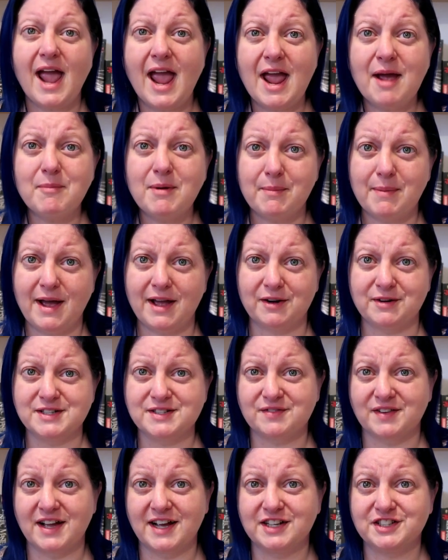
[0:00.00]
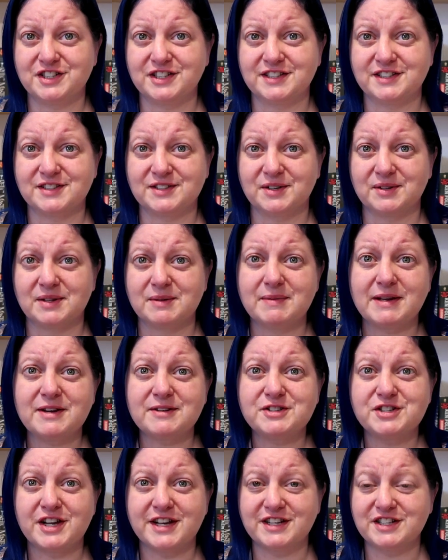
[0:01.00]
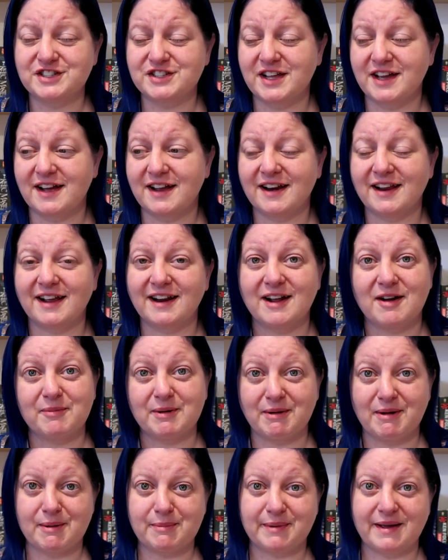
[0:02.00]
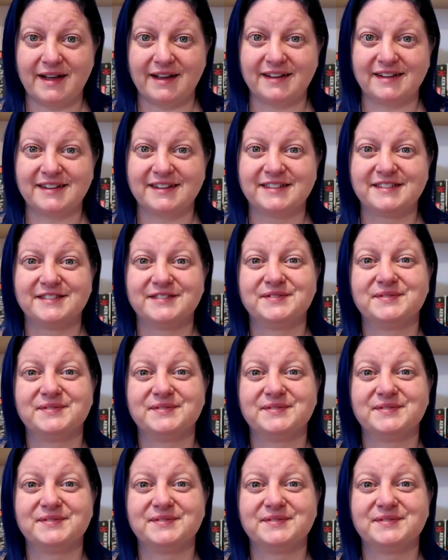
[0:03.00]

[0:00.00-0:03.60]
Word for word: And my battery's flashing, so let me go change that and I'll be right back.